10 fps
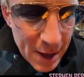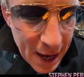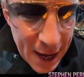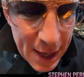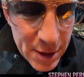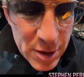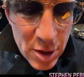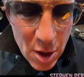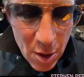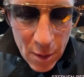And
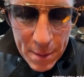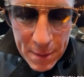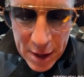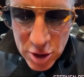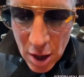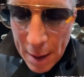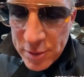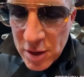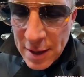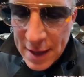my
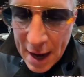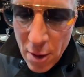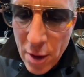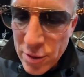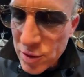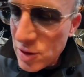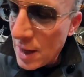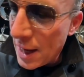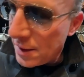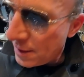chops can now
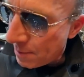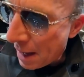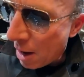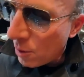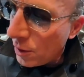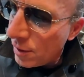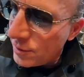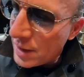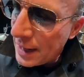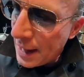understand the power of
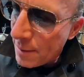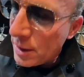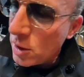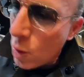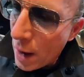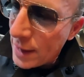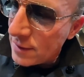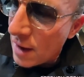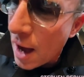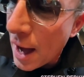dynamic quiet
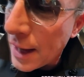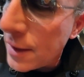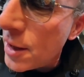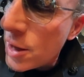to hot,